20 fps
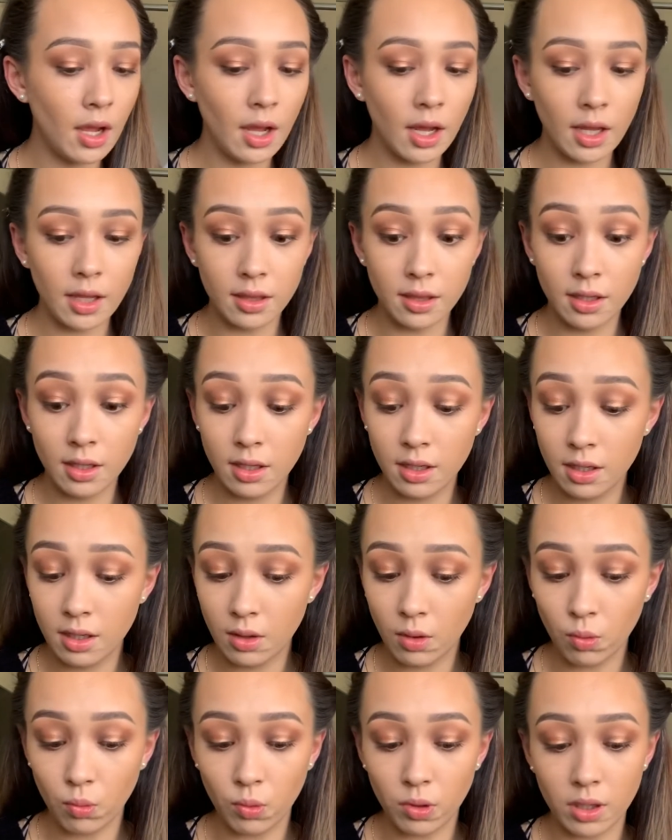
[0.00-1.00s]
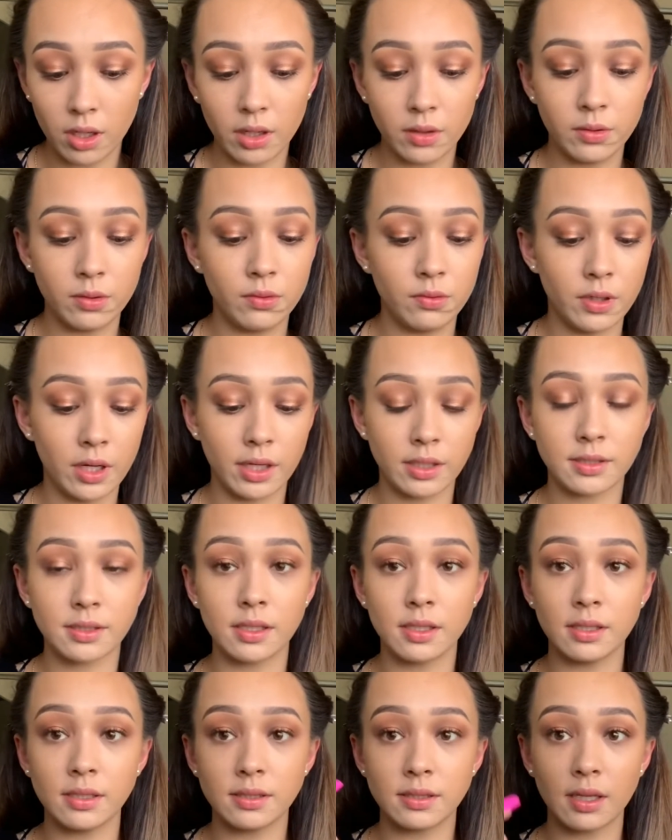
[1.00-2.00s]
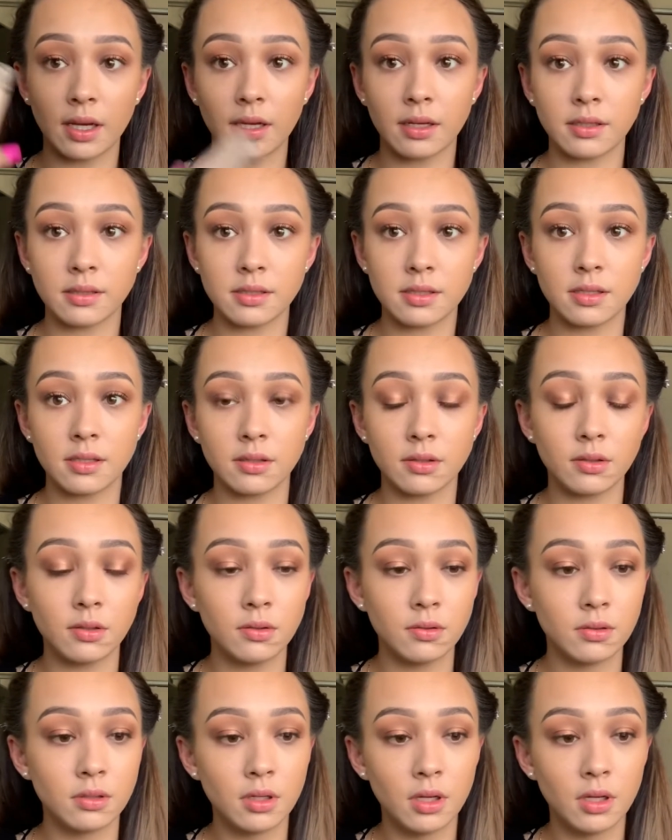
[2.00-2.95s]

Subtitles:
And then what I do next is I conceal.